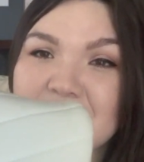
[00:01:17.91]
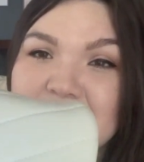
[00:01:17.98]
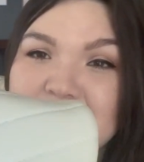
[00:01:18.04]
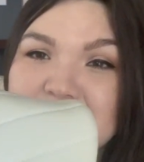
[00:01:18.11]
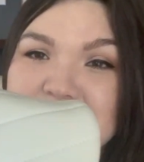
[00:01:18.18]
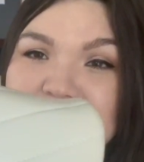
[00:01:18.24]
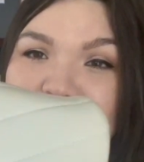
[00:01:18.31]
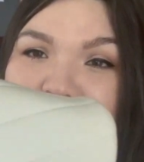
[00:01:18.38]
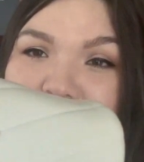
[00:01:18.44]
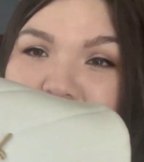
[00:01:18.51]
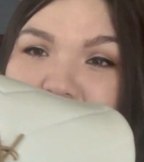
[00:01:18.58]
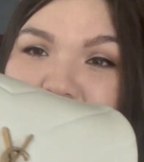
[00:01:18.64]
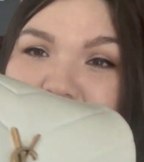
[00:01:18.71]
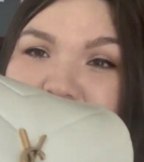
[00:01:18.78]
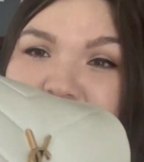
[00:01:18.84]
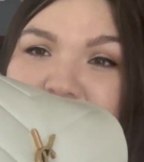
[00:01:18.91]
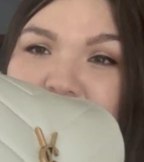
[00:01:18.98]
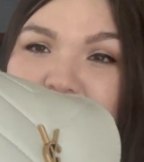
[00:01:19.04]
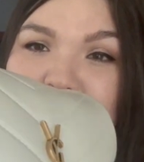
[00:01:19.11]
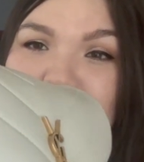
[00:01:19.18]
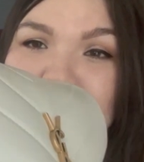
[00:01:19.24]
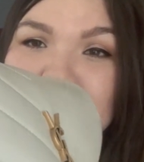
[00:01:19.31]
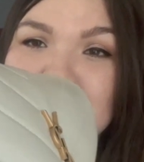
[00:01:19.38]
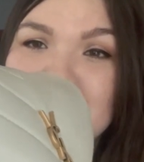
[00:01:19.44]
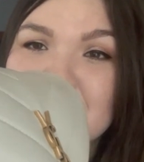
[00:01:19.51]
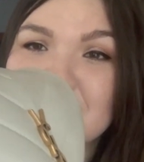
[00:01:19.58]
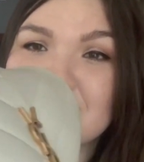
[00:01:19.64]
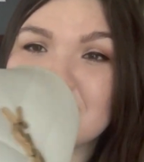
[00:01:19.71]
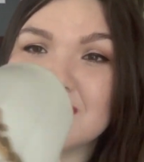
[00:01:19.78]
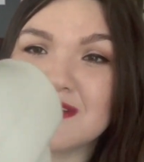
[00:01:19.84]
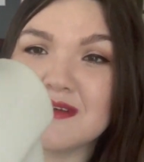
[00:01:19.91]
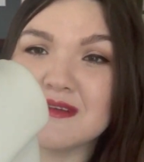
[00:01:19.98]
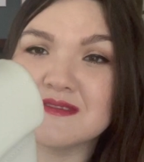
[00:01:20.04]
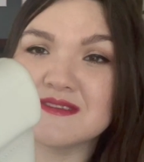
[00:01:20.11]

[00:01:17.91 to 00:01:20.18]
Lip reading: This color is so beautiful.